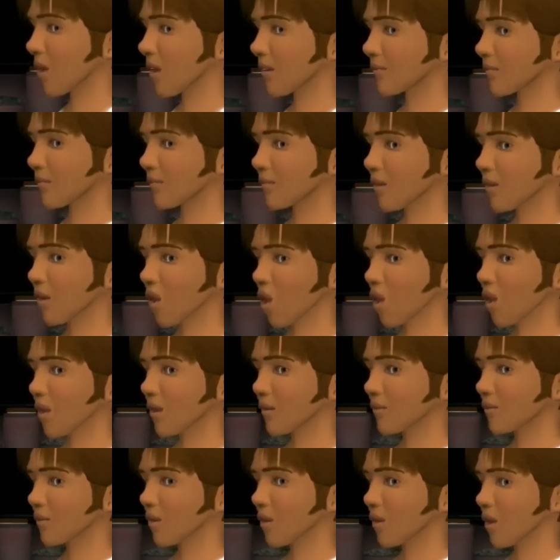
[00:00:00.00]
I don't fancy
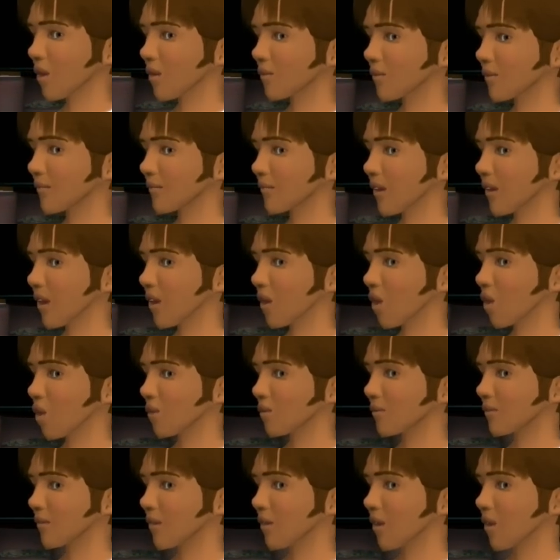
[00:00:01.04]
joining the army and getting shot
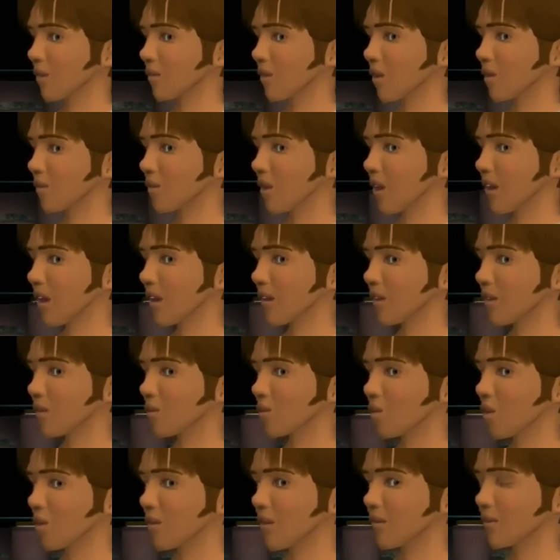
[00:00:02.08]
at to see how I would
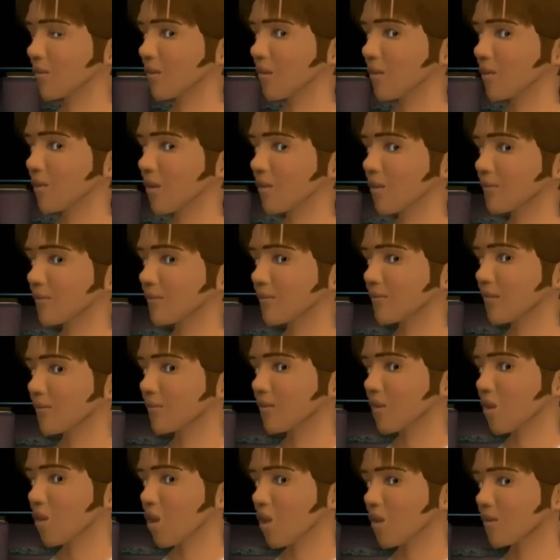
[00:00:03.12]

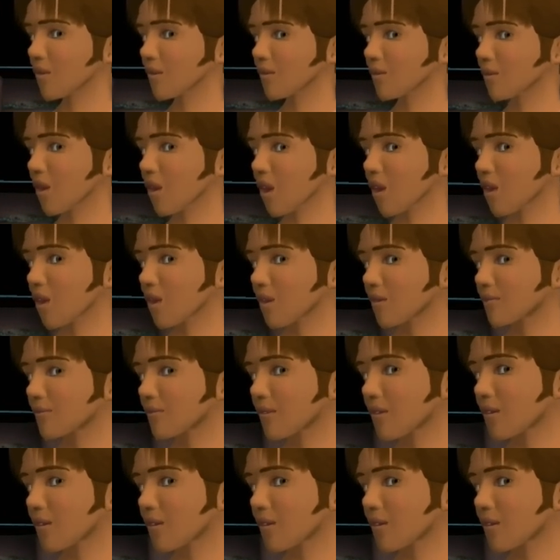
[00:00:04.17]
behave under pressure.